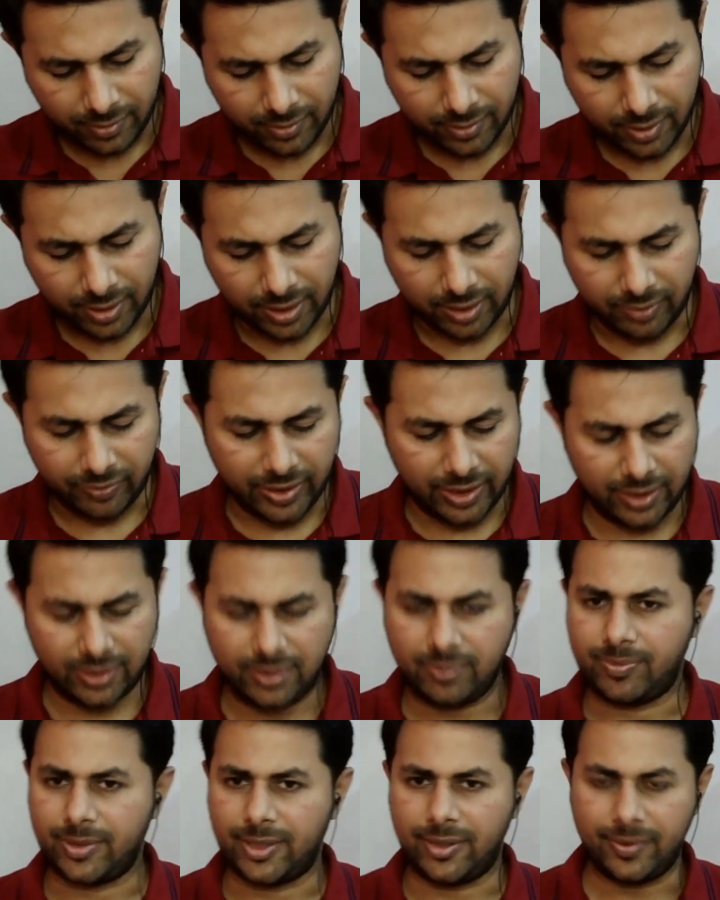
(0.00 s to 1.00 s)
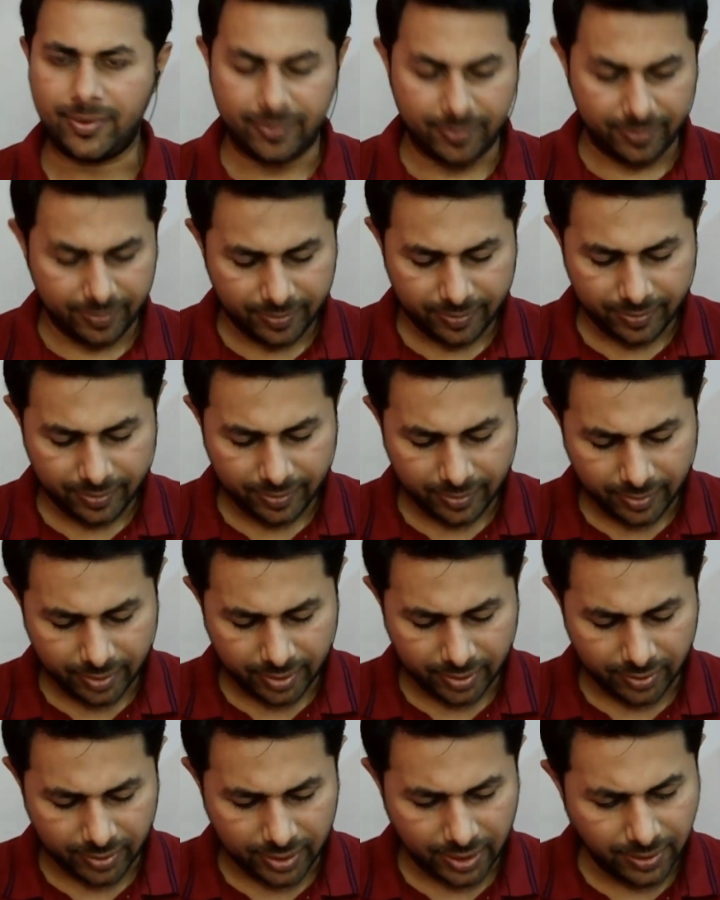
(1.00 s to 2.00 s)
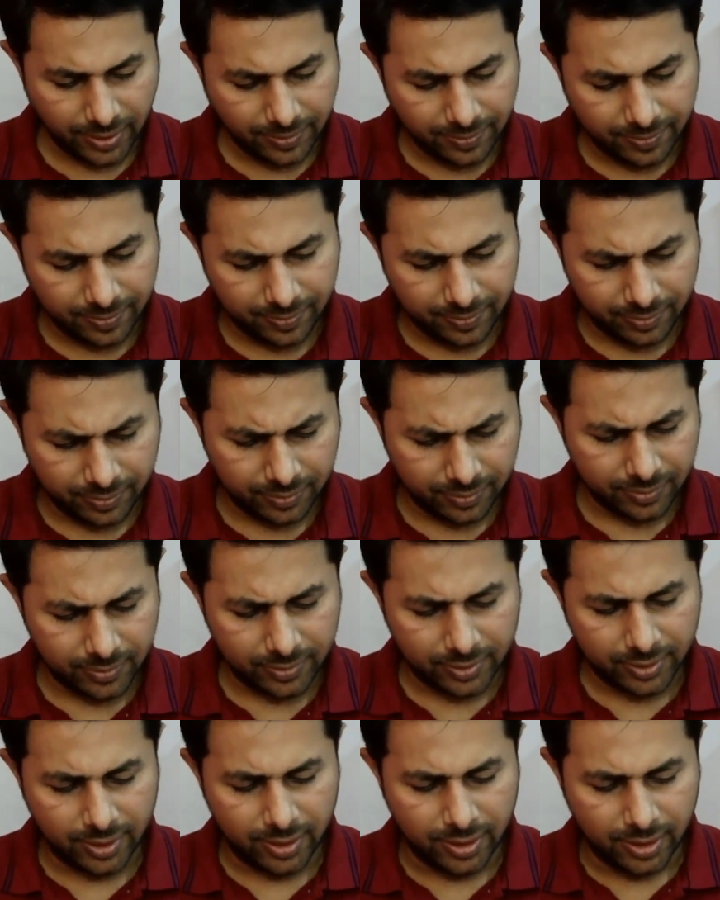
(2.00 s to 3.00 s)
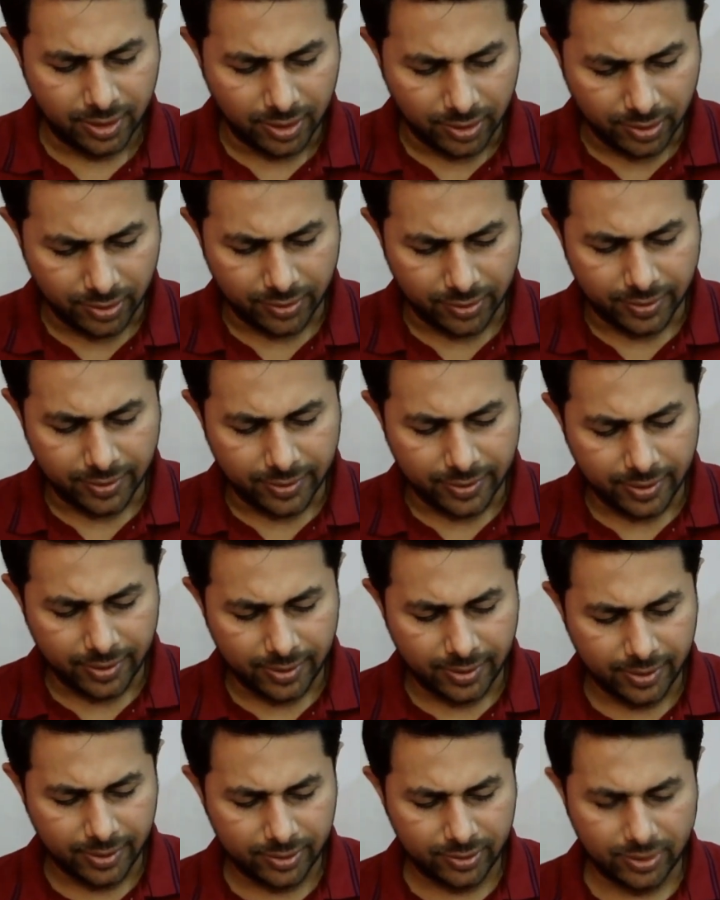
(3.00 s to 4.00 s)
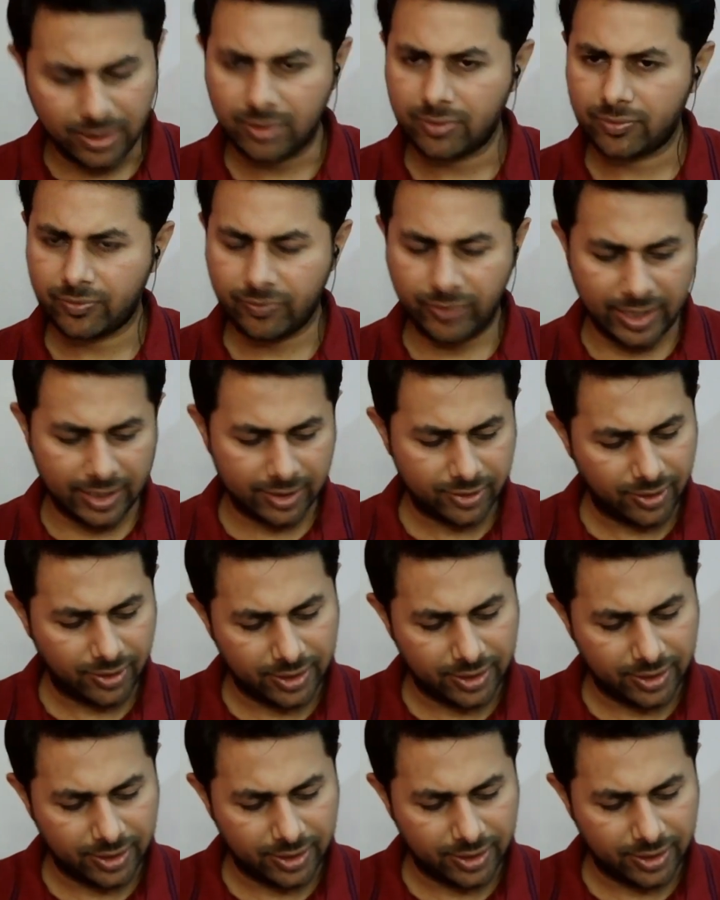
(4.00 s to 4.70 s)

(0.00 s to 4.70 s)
Yeah, very simple. Okay, good. So now we can solve